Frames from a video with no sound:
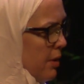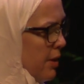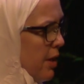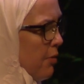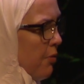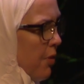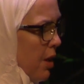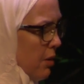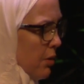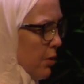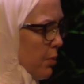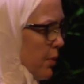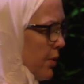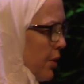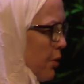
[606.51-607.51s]
They
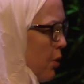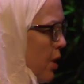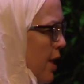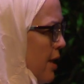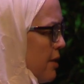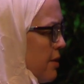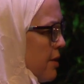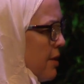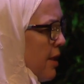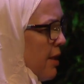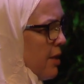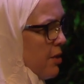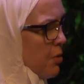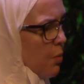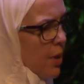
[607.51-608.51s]
followed what the Qur'an
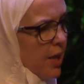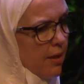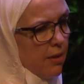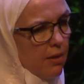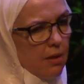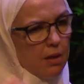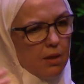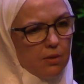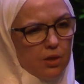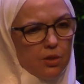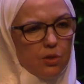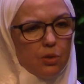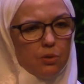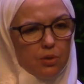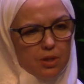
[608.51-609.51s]
says when the
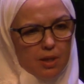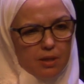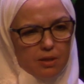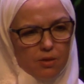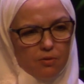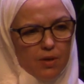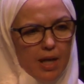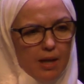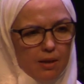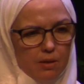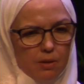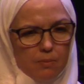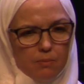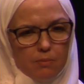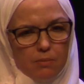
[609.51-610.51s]
two sons of
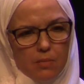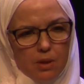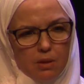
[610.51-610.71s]
Adam